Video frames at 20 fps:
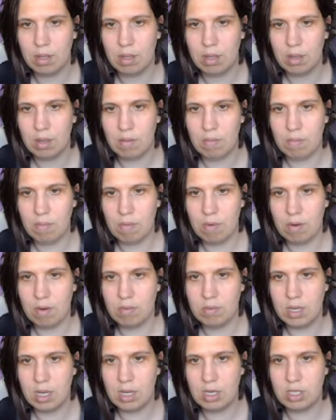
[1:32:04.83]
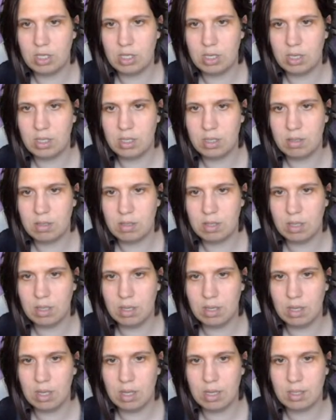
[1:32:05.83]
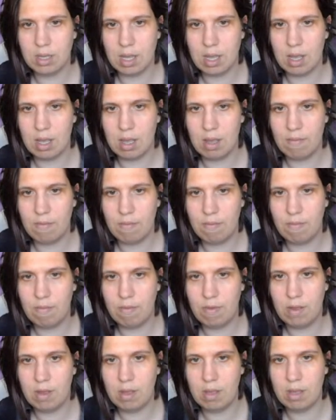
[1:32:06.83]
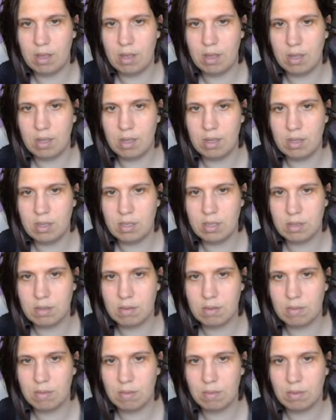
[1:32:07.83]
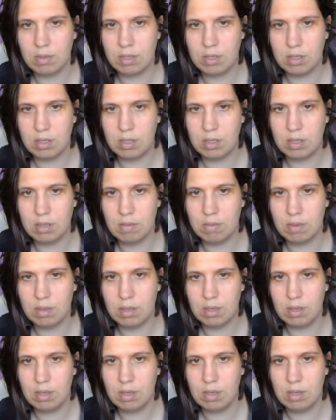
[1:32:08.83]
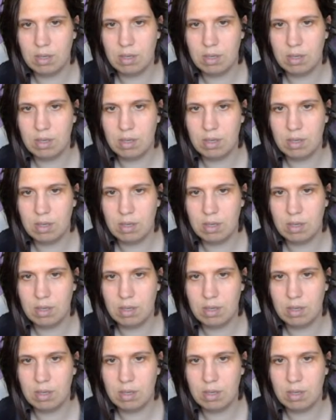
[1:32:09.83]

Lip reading: Rotate you so it's a little less obvious what you're doing.